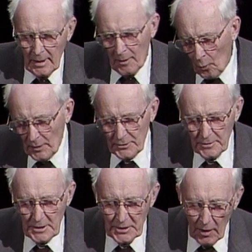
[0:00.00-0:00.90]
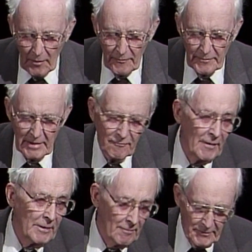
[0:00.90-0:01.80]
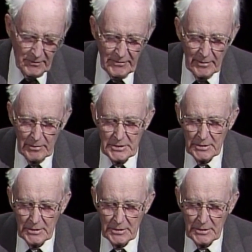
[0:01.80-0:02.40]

only to dissolve and give way to other theories